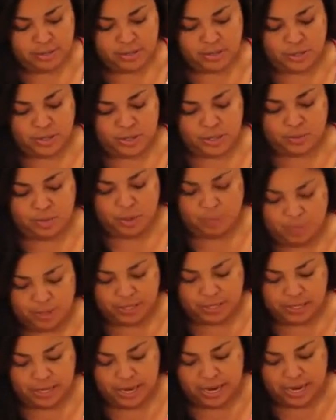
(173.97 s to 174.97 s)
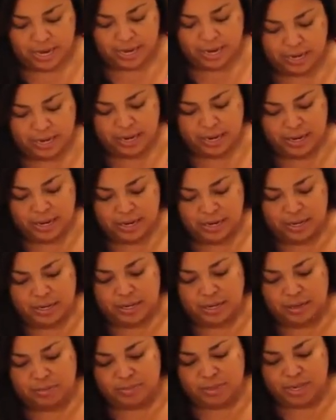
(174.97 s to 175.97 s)
So there's my beaten egg.
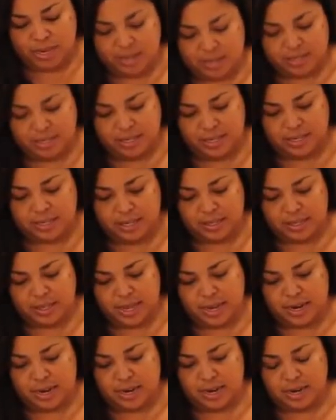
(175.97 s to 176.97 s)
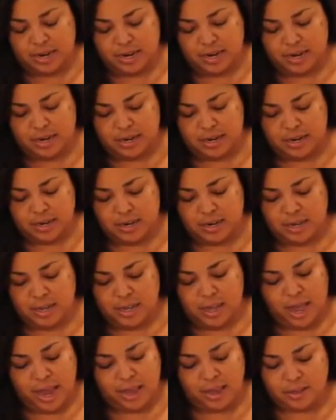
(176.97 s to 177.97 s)
I'm tossing it in there.
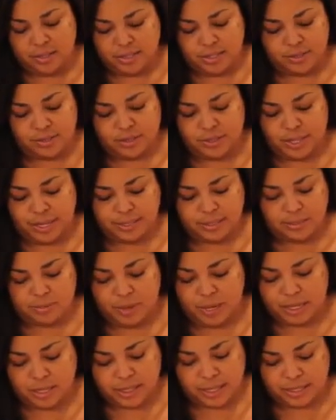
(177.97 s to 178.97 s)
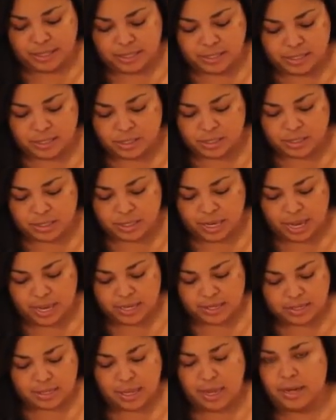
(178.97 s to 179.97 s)
I also don't like to make a lot of dishes,
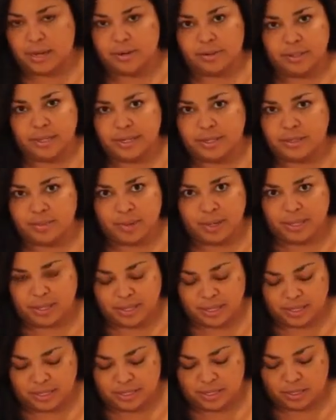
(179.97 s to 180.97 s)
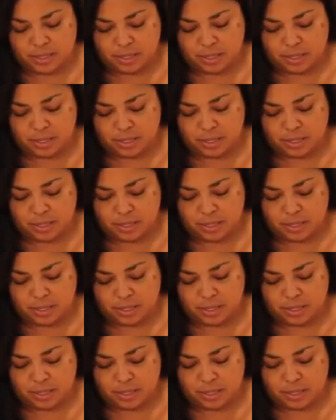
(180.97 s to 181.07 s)
guys. I don't like to make a lot of